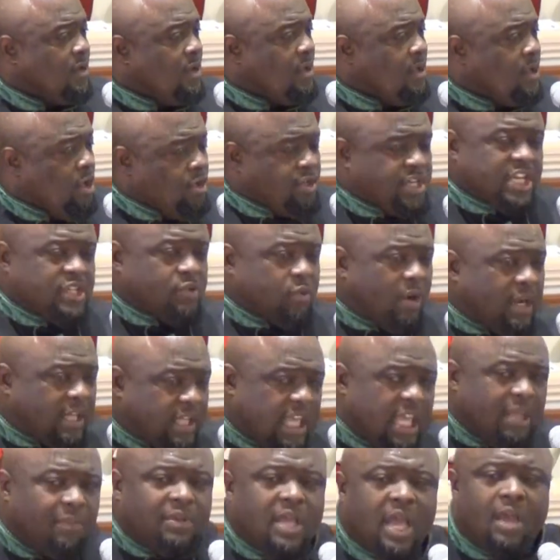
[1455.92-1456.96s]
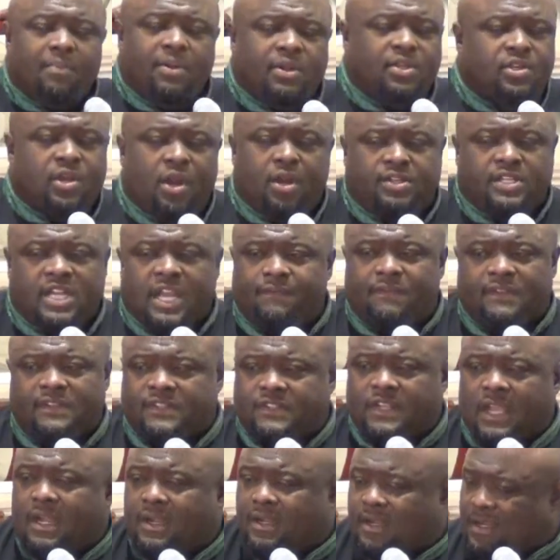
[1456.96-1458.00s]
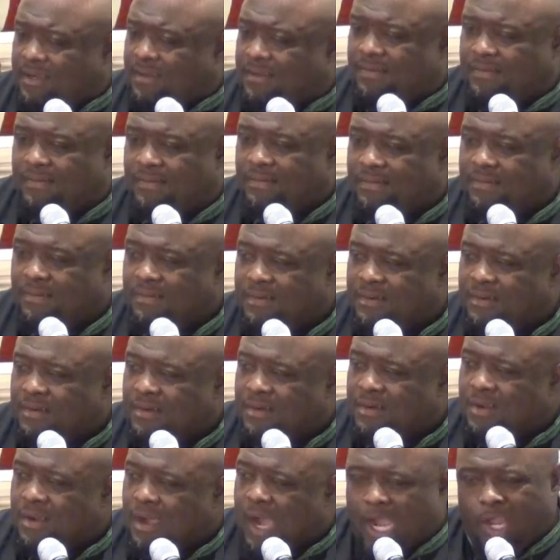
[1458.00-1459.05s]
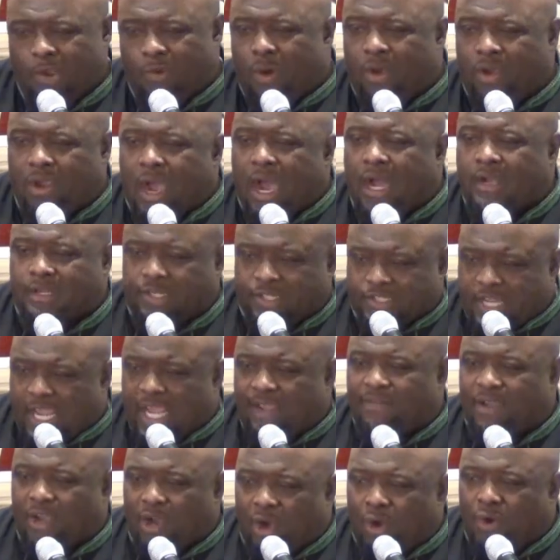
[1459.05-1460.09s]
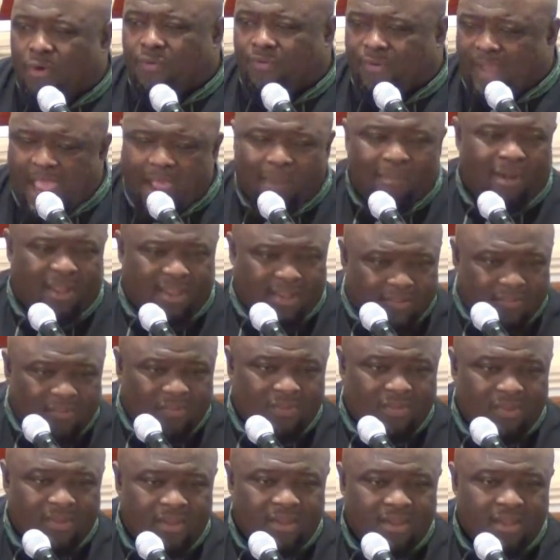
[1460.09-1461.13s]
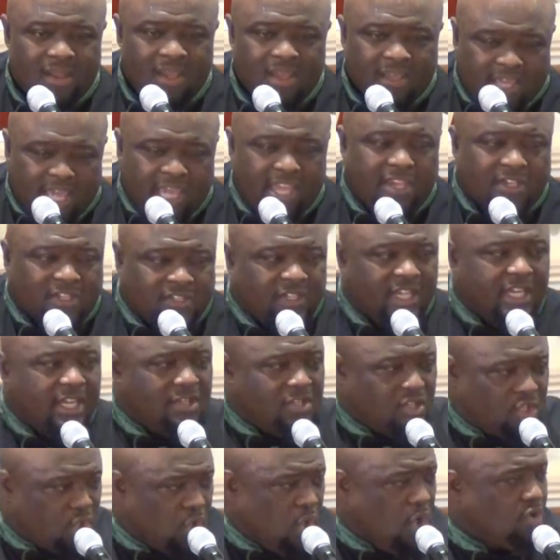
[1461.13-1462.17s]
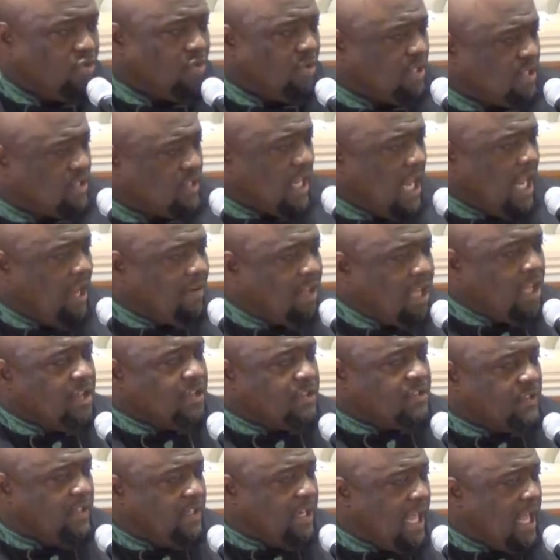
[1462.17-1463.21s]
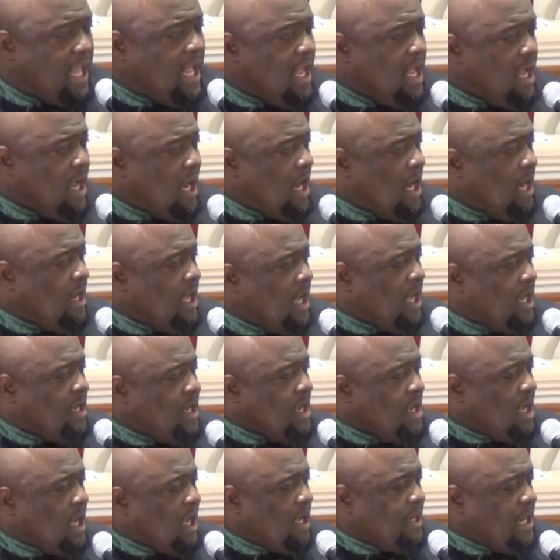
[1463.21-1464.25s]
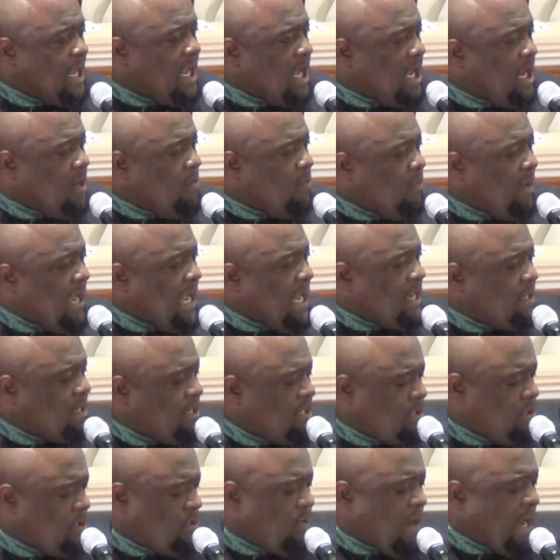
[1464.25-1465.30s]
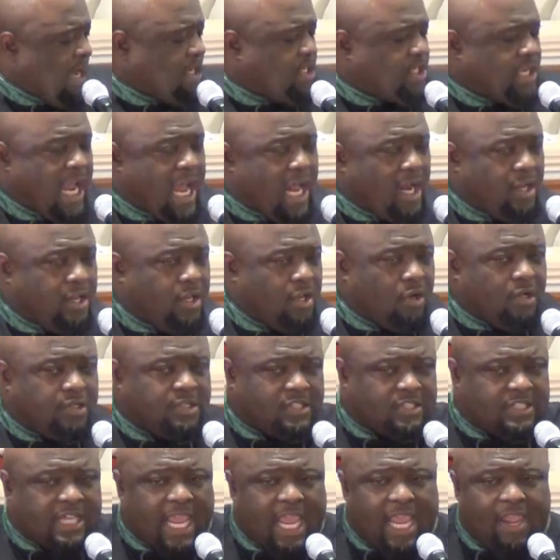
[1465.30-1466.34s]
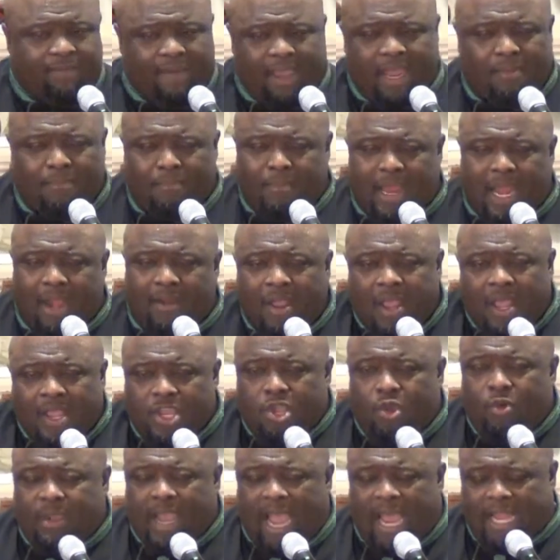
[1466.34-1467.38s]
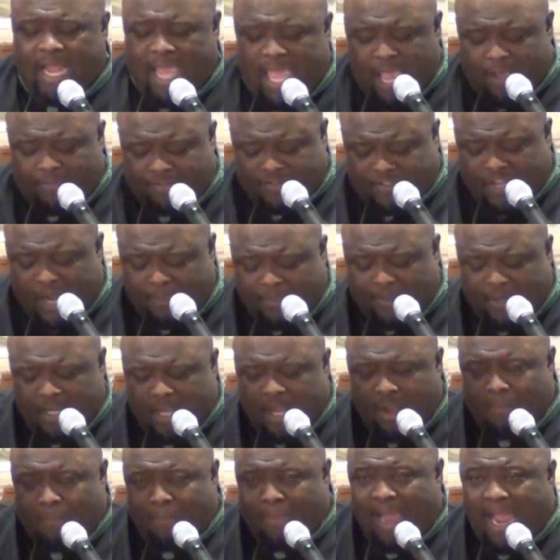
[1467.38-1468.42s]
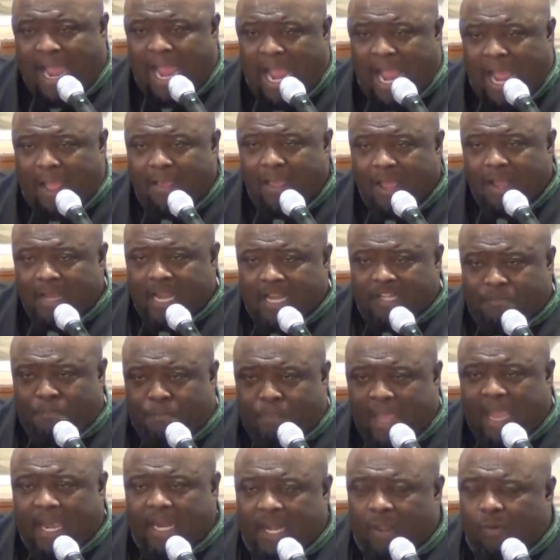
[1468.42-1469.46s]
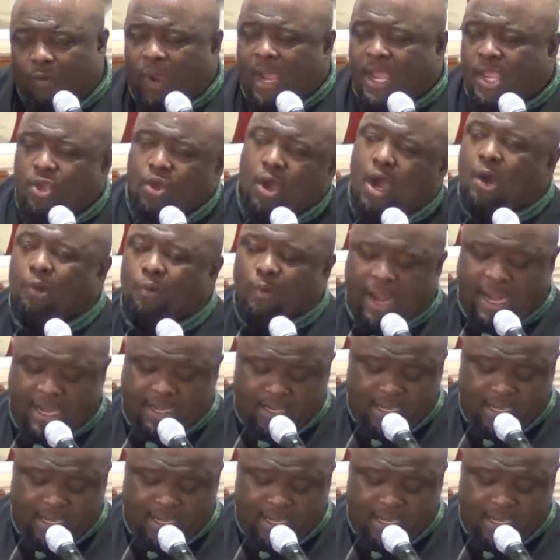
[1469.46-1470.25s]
You just want to keep coming to church every Sunday? Or you want God to save your whole family? Can you see your children saved? Can you see that unwed grandchild of yours saved and married? You got to have something in your mind that's bigger than where you are right